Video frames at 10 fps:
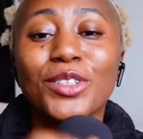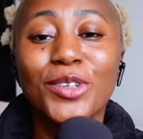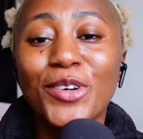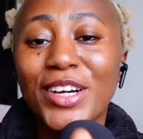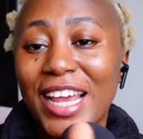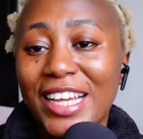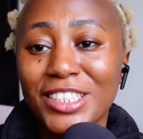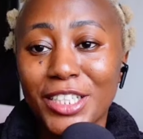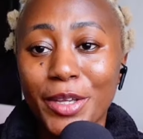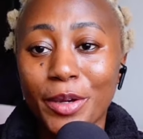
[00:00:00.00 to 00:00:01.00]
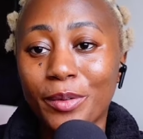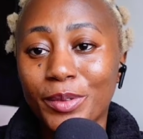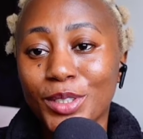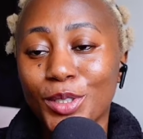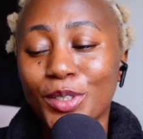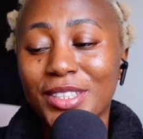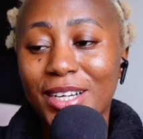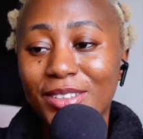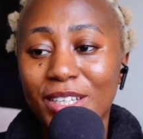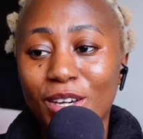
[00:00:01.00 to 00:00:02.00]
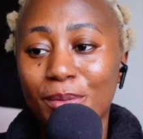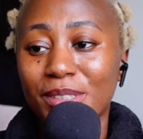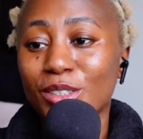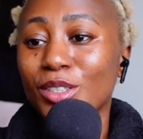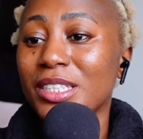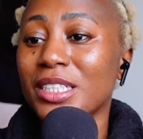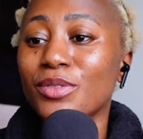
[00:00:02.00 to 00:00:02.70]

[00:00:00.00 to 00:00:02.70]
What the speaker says: So go on and share your own thought down in the comment section.